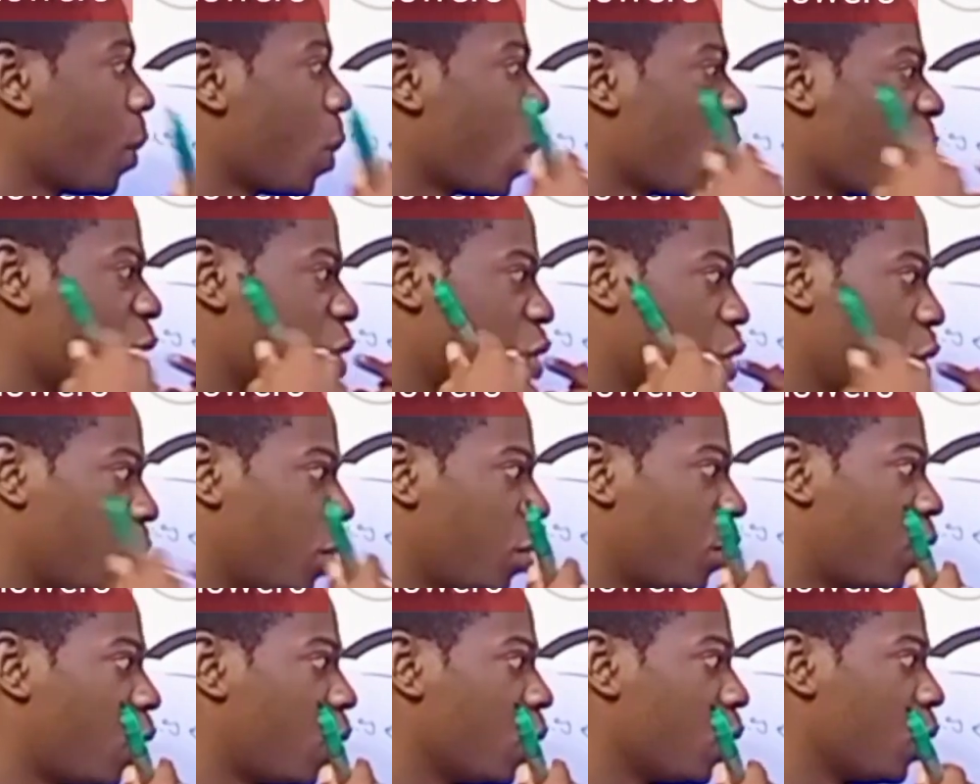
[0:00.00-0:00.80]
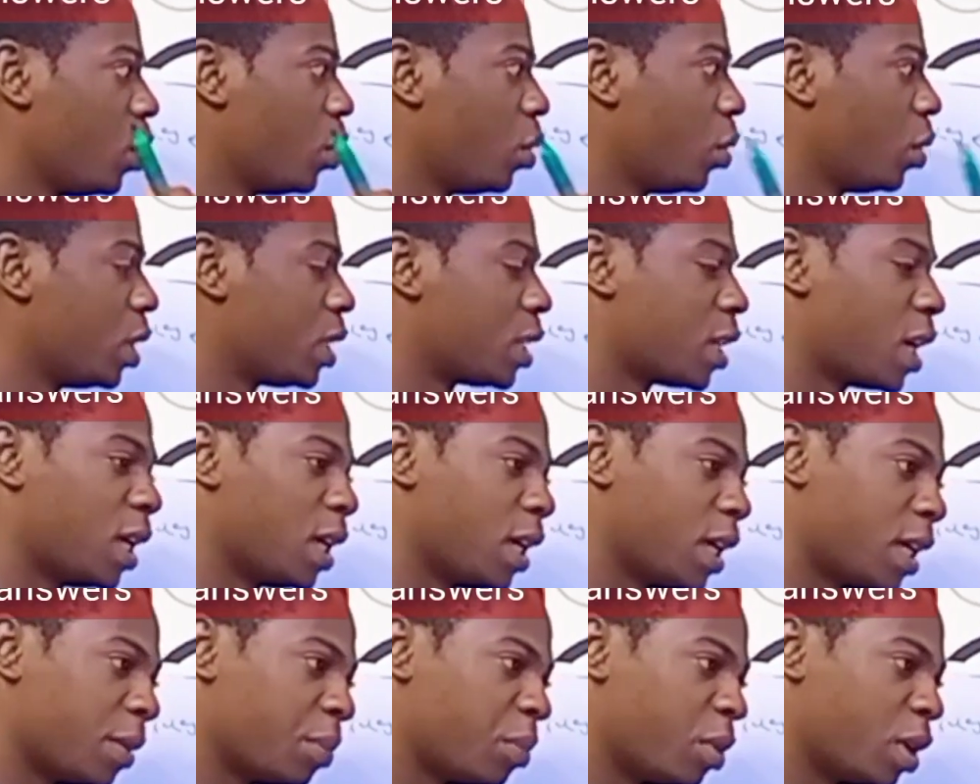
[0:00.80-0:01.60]
So before you know, it can
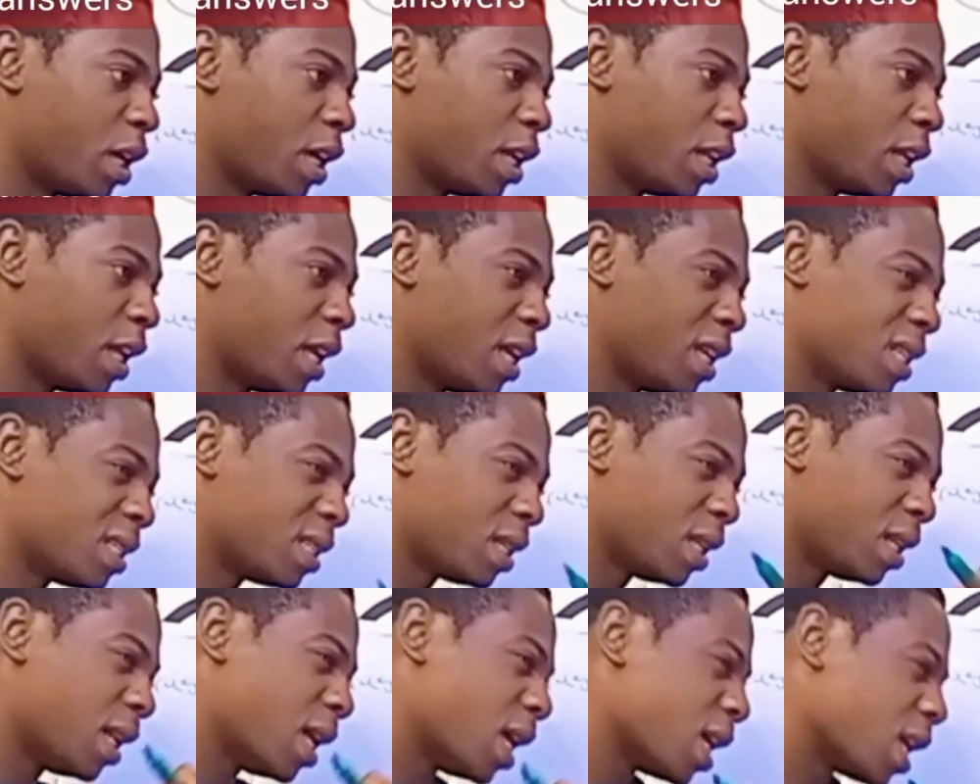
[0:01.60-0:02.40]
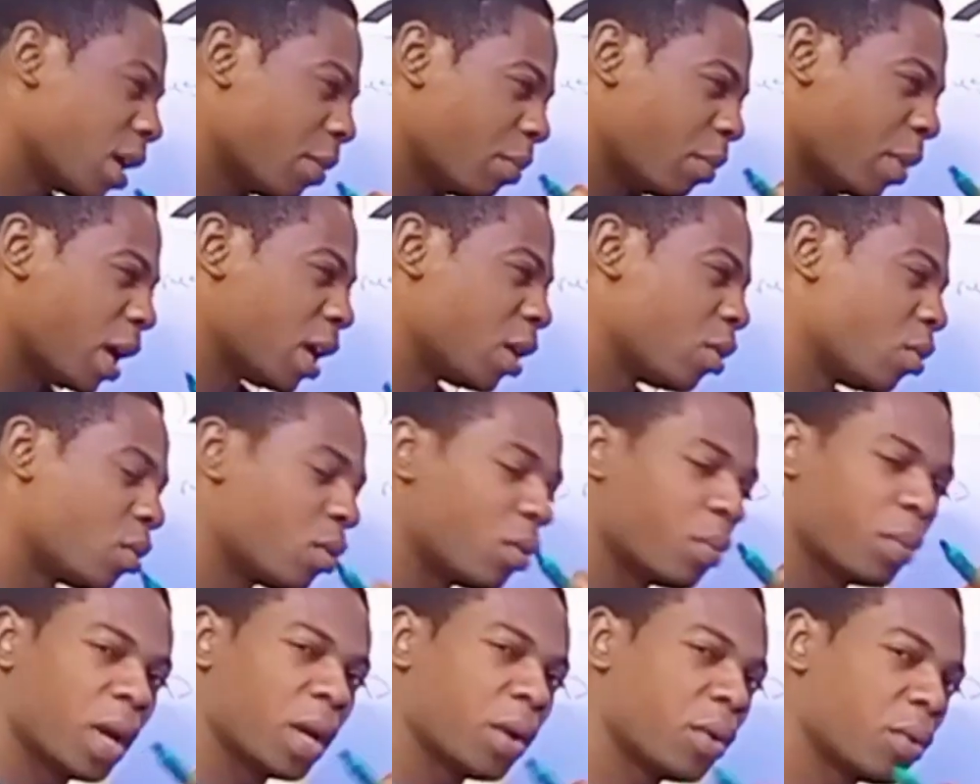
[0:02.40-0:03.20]
be created like a micro
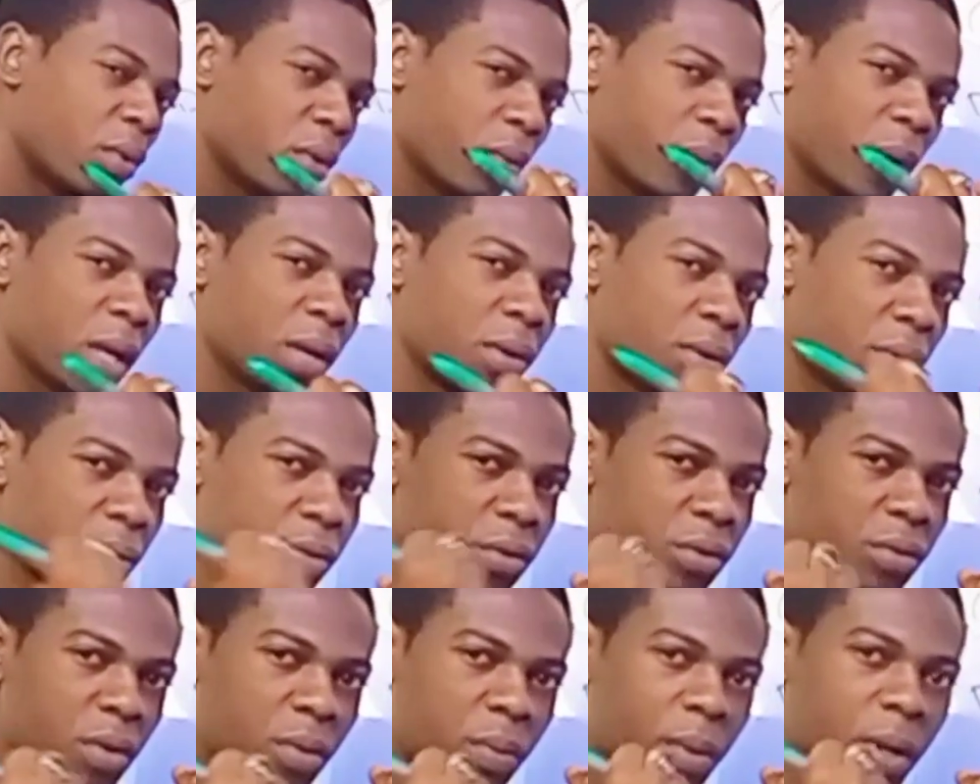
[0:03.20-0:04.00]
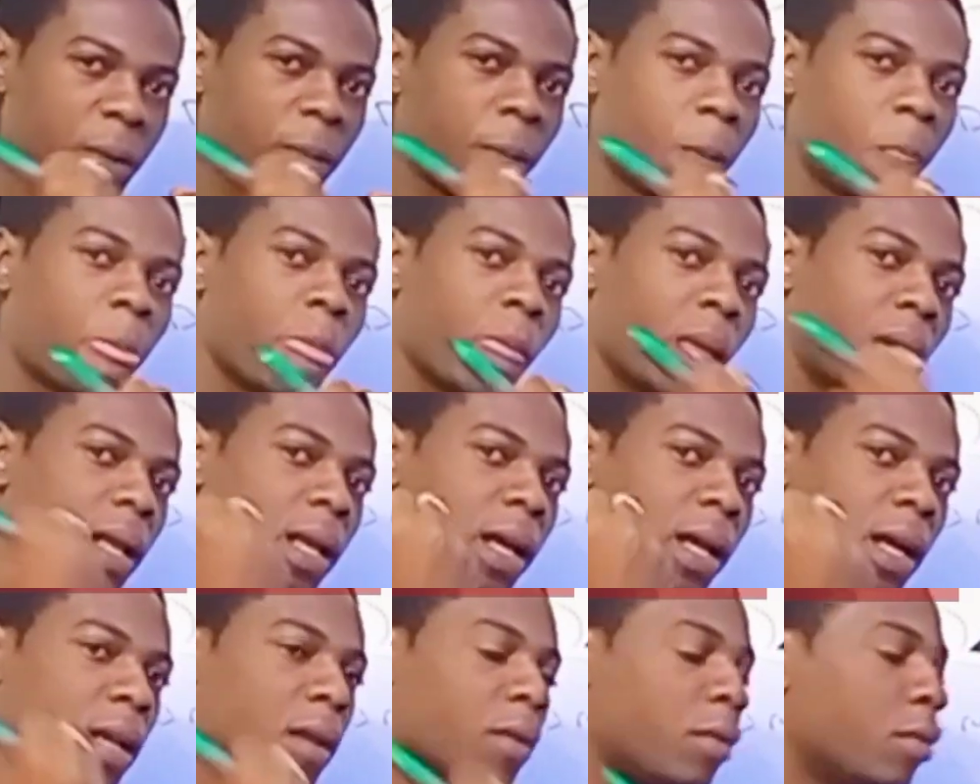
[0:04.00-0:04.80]
trauma, and
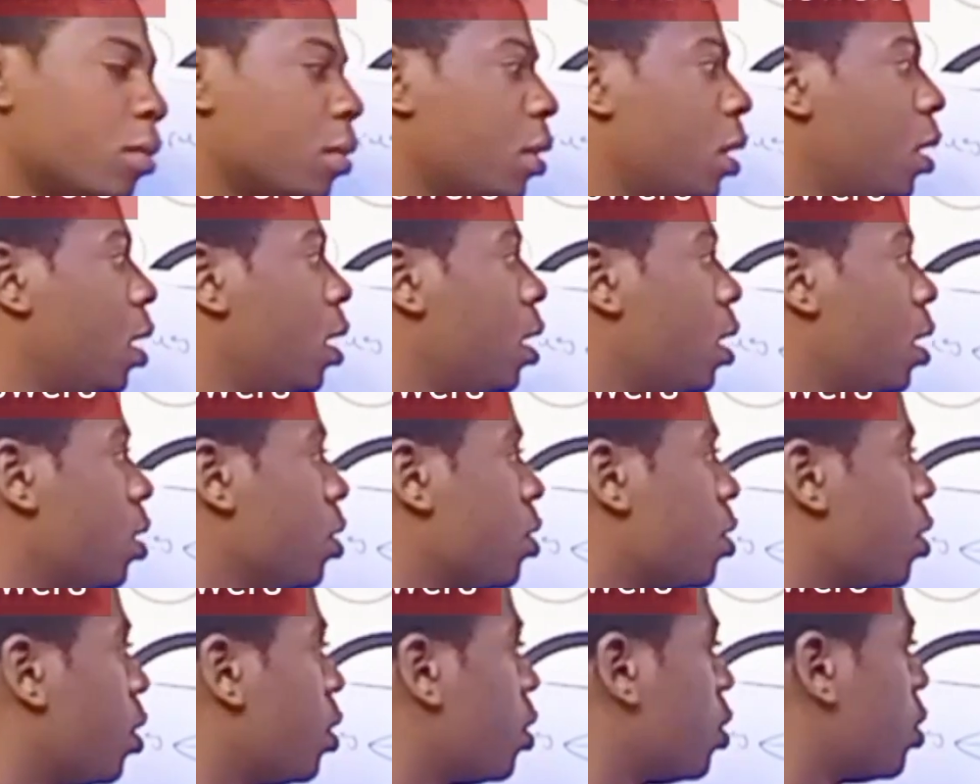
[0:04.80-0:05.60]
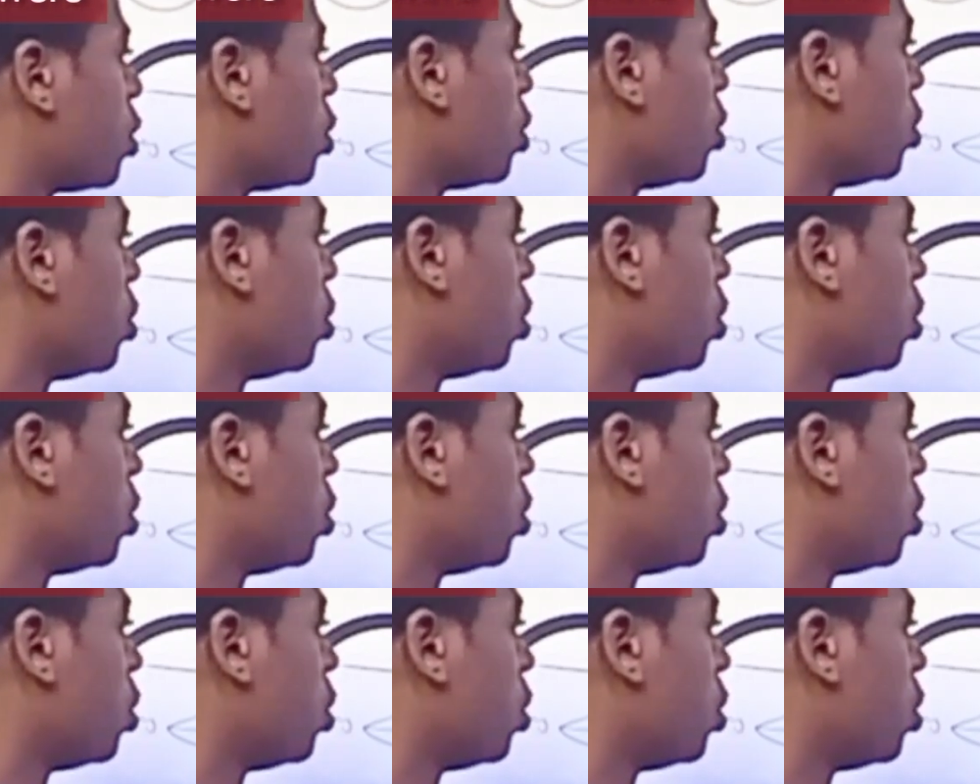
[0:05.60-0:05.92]
can result to